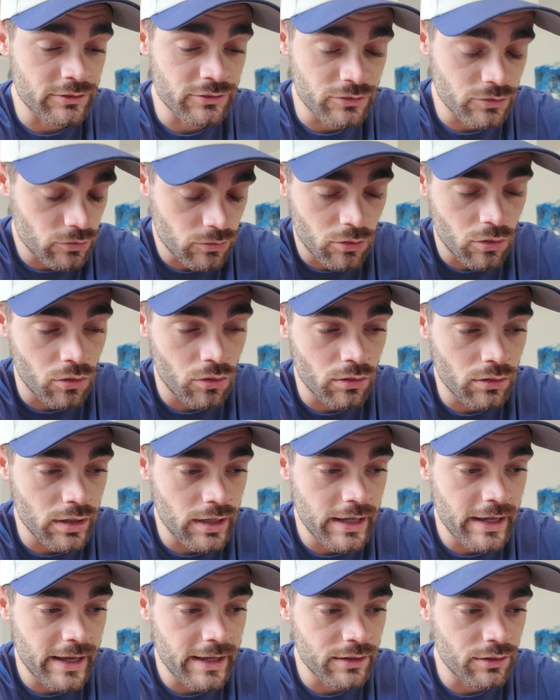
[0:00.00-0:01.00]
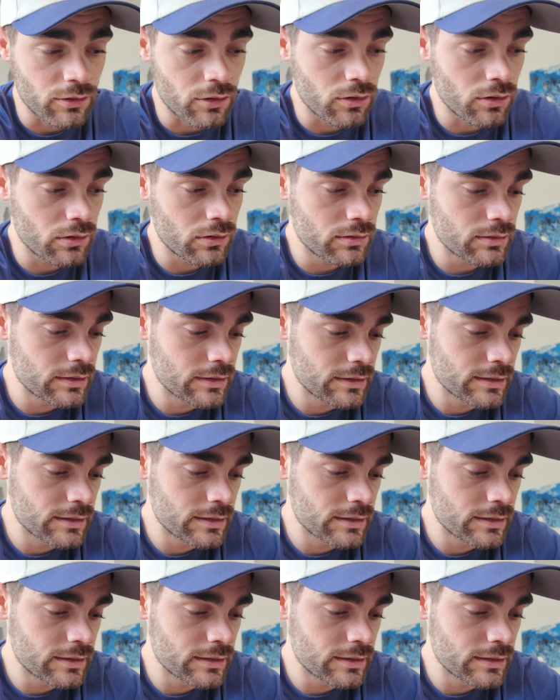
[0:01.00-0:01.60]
do a whole lot at all.